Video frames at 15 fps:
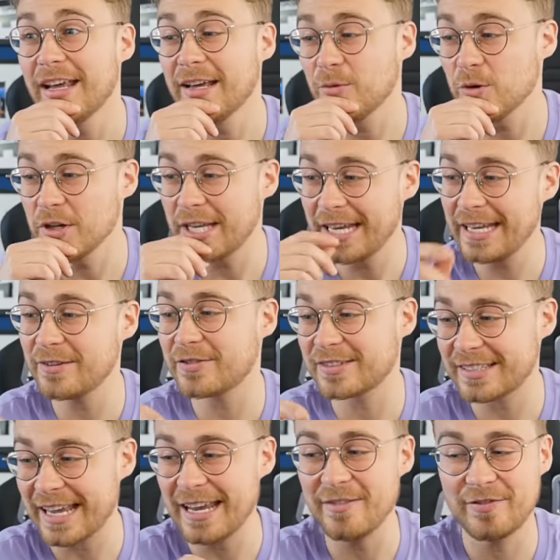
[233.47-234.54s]
Would he have
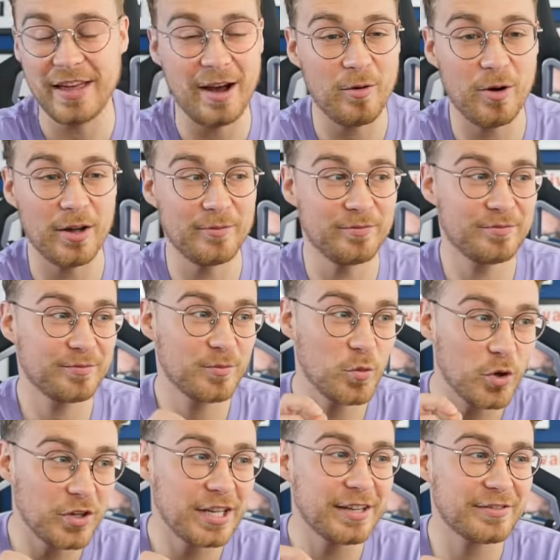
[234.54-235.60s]
saved that one?
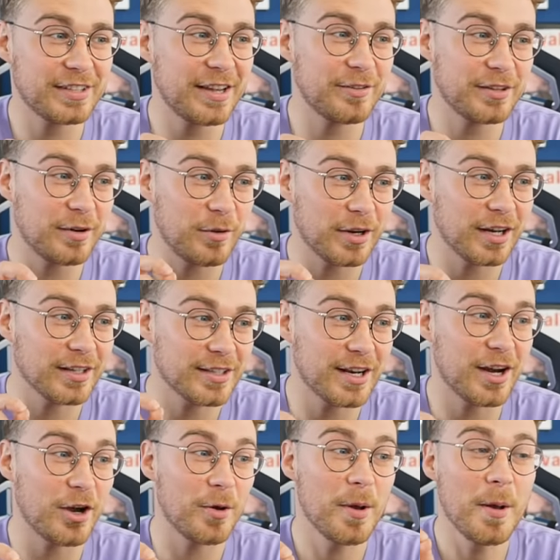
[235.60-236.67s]
Would he have saved that one? I don't
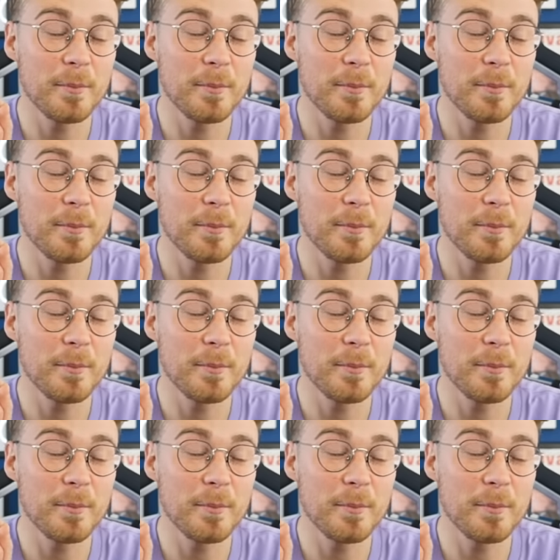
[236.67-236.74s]
know.